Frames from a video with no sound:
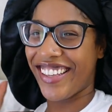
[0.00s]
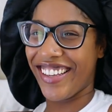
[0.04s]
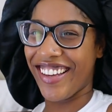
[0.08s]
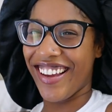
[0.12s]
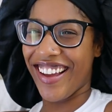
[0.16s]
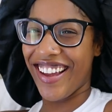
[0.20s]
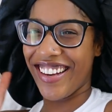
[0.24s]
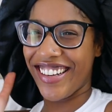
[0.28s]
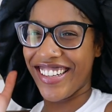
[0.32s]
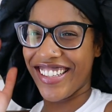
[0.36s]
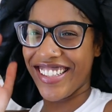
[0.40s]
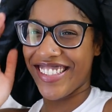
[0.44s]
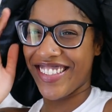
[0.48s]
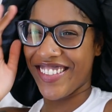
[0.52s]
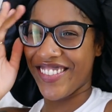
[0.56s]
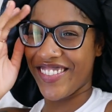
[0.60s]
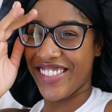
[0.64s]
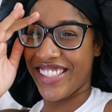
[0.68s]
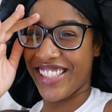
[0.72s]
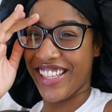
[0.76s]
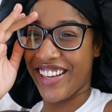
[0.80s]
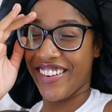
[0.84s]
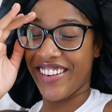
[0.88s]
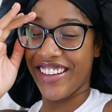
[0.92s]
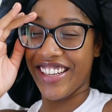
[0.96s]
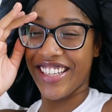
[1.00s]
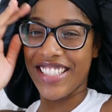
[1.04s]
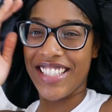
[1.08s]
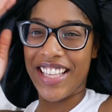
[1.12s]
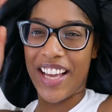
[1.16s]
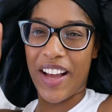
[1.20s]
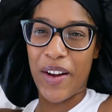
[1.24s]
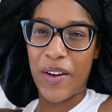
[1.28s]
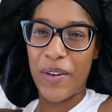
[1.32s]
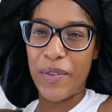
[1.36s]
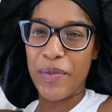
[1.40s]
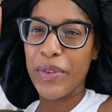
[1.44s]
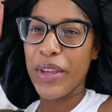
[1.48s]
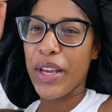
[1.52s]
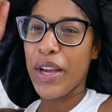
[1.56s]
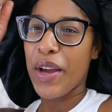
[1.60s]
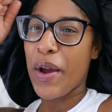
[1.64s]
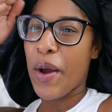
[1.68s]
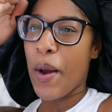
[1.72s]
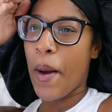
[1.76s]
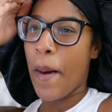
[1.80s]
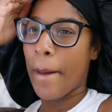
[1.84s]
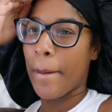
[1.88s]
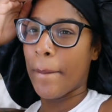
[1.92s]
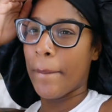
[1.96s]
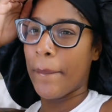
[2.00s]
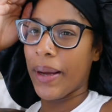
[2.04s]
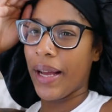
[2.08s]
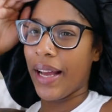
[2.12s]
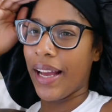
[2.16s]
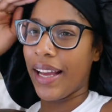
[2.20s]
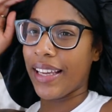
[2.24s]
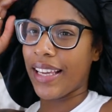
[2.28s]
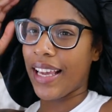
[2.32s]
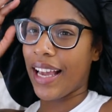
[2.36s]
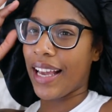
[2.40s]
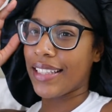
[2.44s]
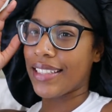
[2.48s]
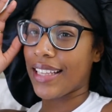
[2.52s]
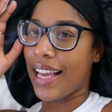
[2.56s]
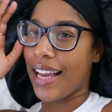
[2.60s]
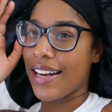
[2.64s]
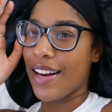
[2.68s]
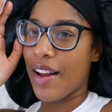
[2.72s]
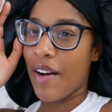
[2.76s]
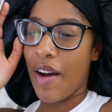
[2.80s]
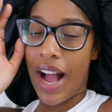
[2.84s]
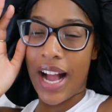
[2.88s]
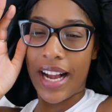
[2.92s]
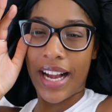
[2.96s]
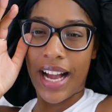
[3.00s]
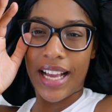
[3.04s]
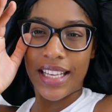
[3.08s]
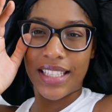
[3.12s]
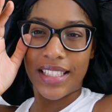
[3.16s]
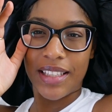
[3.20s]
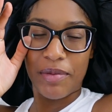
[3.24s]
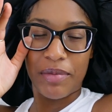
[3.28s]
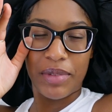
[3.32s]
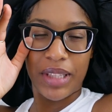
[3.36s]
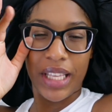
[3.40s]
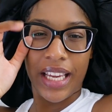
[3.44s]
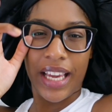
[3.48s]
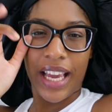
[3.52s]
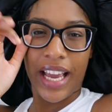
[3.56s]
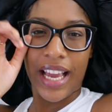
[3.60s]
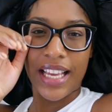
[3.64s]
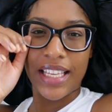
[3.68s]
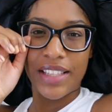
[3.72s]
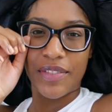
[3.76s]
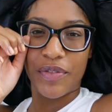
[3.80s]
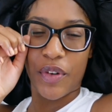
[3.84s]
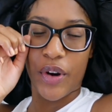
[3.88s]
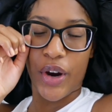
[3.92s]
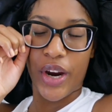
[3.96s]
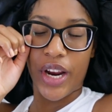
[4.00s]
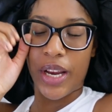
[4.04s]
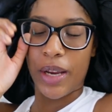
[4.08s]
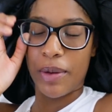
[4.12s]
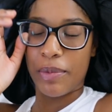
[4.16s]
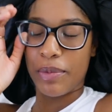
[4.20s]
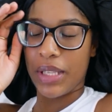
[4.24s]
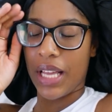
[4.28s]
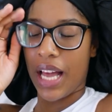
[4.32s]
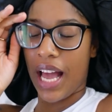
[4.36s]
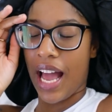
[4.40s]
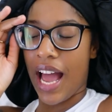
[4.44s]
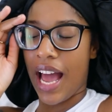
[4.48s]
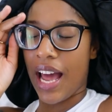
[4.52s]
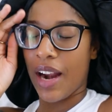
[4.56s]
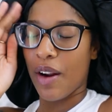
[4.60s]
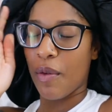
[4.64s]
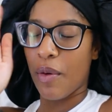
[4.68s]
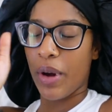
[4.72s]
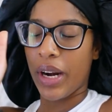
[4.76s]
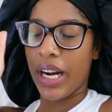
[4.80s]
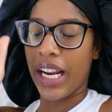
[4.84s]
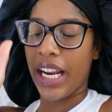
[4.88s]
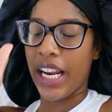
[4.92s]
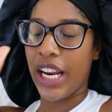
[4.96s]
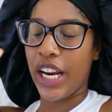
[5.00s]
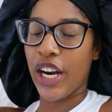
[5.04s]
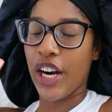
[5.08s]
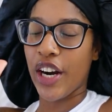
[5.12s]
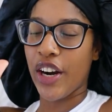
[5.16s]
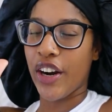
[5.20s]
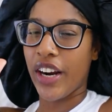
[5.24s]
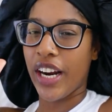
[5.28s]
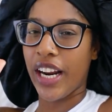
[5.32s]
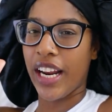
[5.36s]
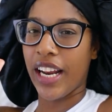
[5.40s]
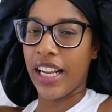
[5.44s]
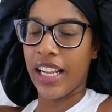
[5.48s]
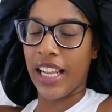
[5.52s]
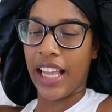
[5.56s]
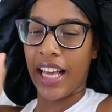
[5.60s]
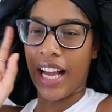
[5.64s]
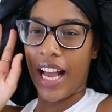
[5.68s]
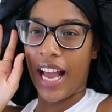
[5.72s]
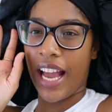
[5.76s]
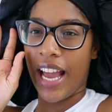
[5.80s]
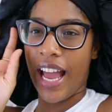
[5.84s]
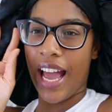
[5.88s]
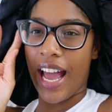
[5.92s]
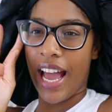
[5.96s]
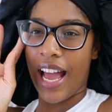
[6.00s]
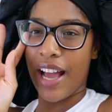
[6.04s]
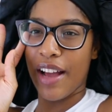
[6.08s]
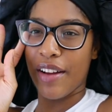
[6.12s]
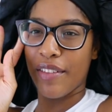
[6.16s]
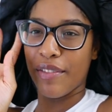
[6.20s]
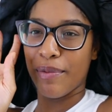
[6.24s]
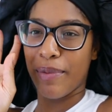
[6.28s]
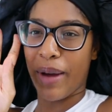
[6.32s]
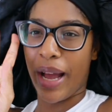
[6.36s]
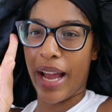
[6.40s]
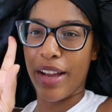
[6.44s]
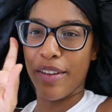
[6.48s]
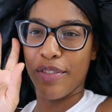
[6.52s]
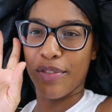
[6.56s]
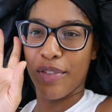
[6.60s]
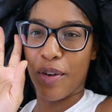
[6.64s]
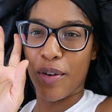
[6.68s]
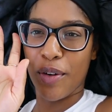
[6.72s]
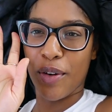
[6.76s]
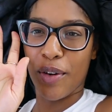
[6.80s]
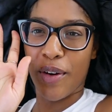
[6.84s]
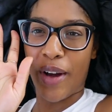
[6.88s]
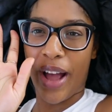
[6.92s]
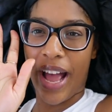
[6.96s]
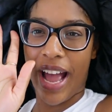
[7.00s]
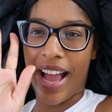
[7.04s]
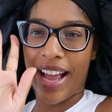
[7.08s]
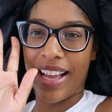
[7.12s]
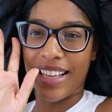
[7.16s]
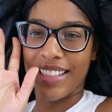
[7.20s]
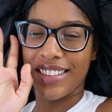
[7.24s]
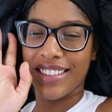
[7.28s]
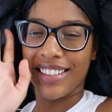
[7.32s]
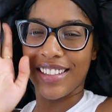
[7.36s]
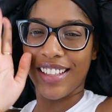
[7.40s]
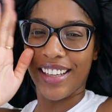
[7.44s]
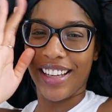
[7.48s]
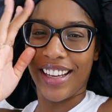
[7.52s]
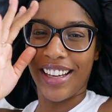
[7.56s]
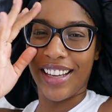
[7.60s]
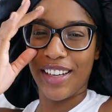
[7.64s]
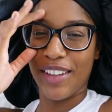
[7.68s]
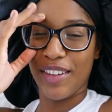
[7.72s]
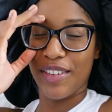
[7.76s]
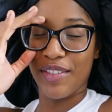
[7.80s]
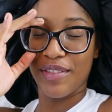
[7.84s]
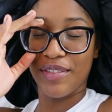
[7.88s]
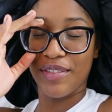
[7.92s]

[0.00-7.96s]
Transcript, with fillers: y'all need some serious help. But yes, I know I got some thick ass frames. I don't want to hear it. Like I have bifocal ass looking